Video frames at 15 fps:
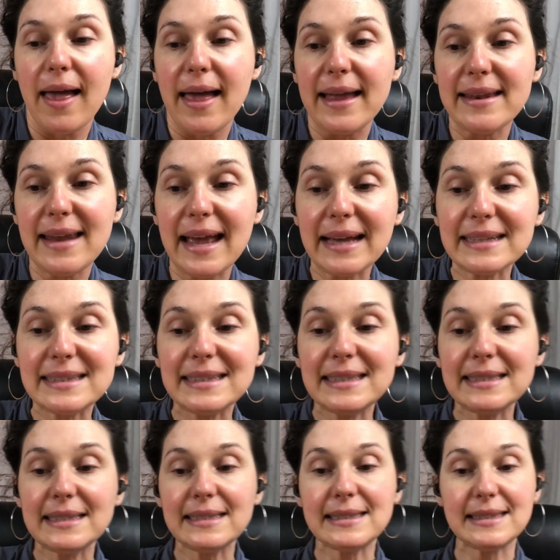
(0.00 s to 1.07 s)
Next
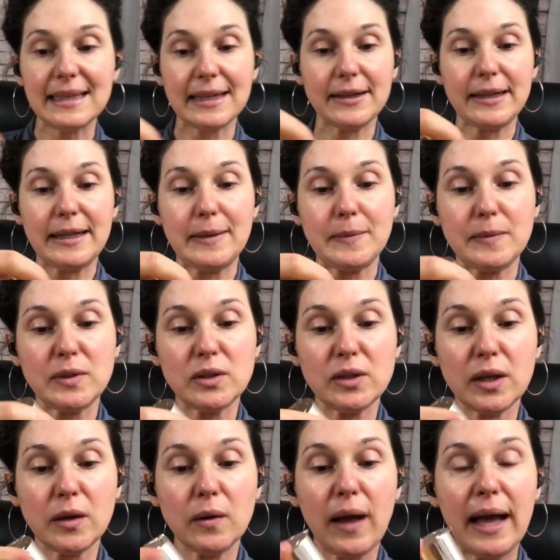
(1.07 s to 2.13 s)
is a serum.
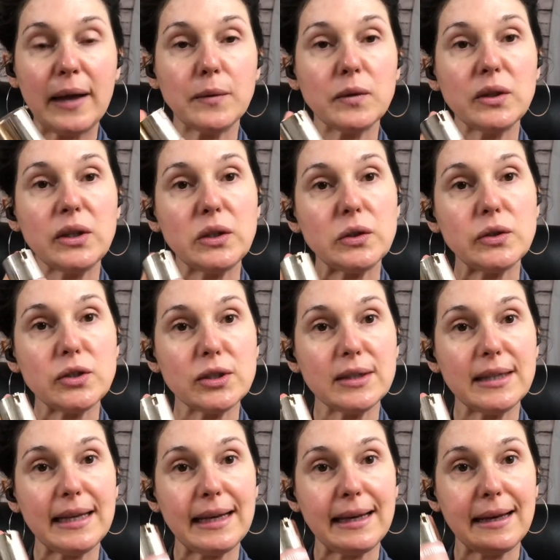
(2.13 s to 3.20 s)
So I will
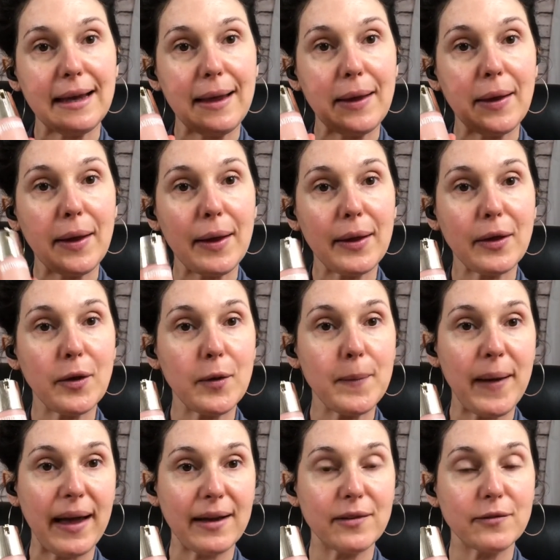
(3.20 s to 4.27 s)
usually go
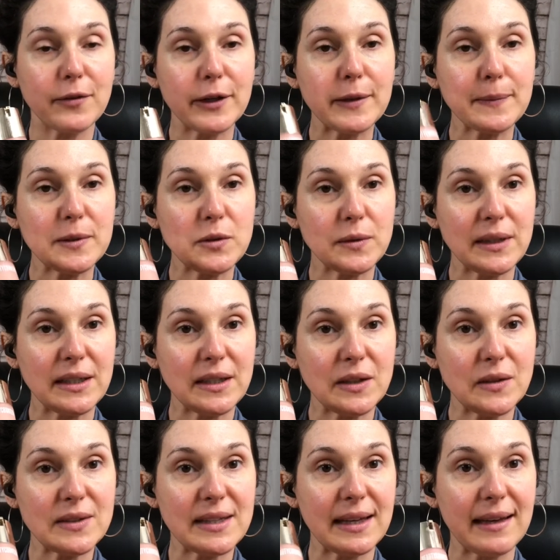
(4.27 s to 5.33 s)
back and forth between
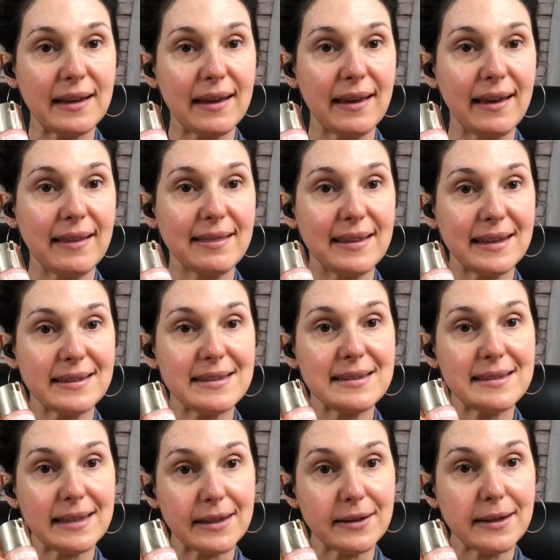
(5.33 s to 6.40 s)
using this
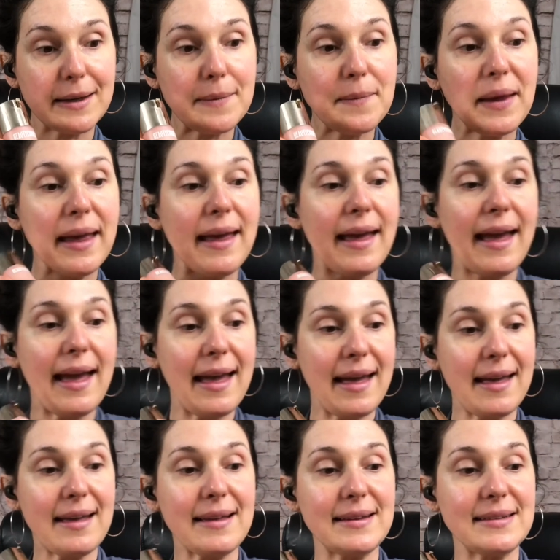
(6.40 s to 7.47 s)
serum
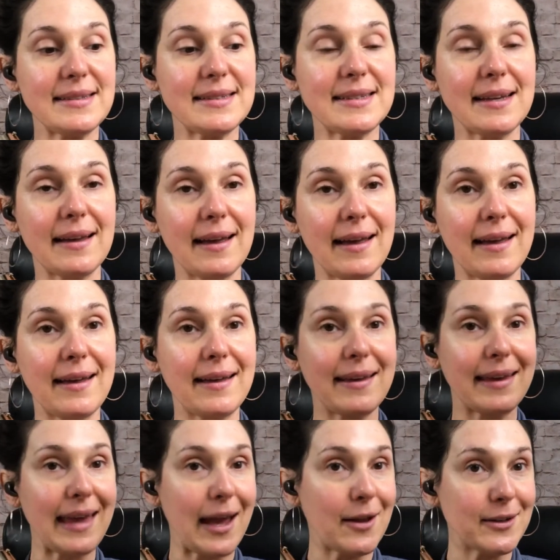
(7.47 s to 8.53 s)
and a
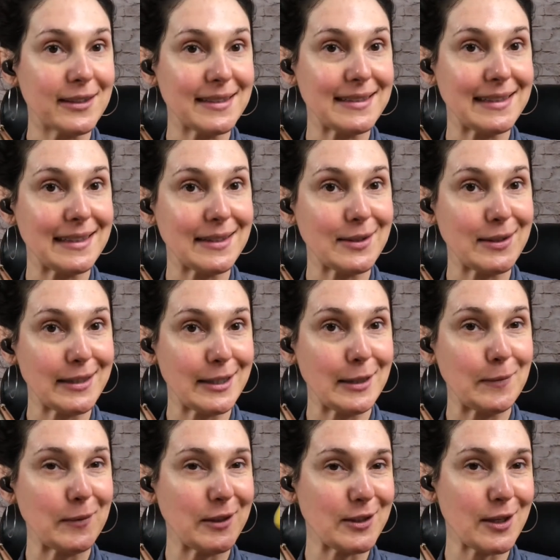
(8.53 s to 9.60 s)
Counter C serum,
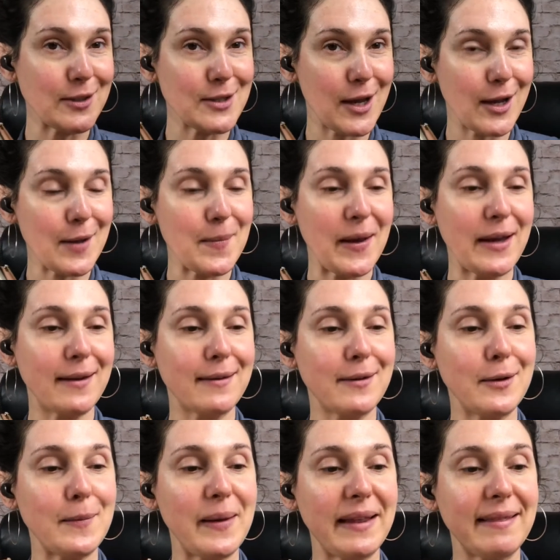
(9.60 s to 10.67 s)
which I'll talk about a little
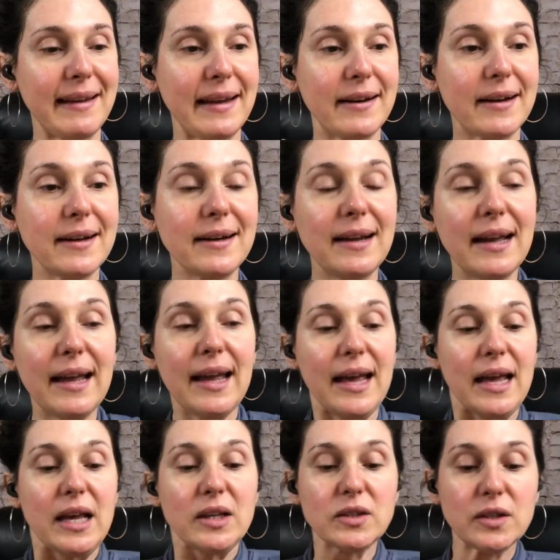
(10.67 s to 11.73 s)
bit later.
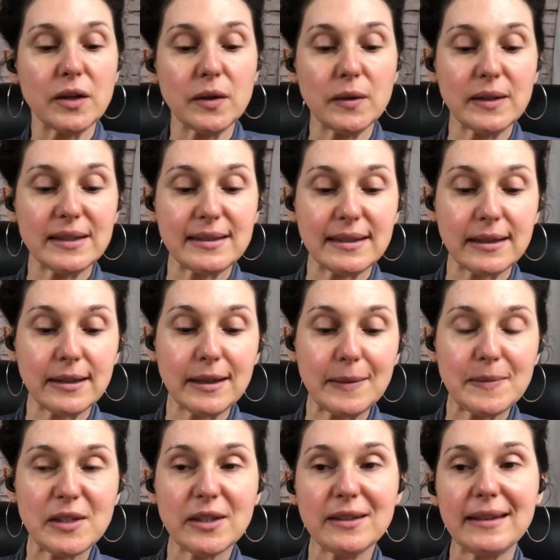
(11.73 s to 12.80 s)
So
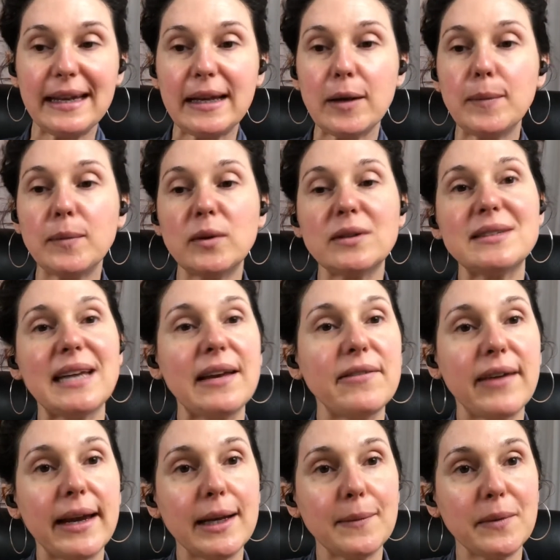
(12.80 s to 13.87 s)
serums are like a
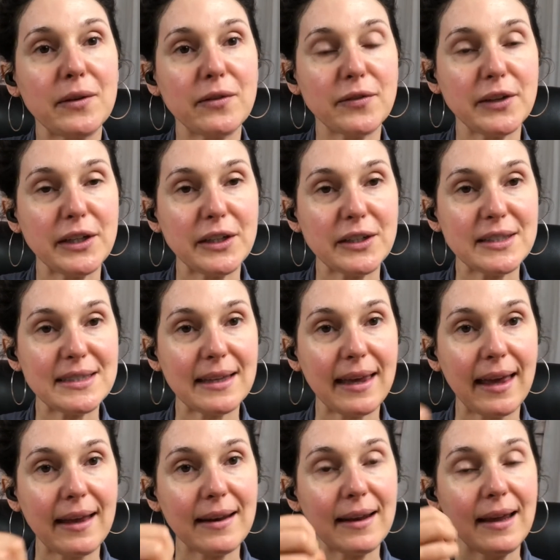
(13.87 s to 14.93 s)
multivitamin for your
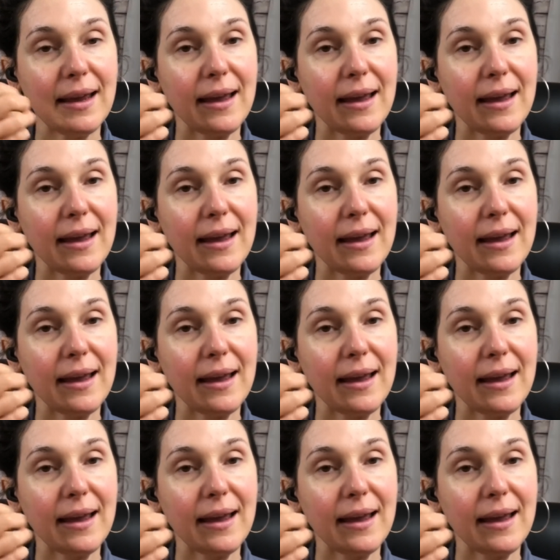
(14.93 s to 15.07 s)
skin.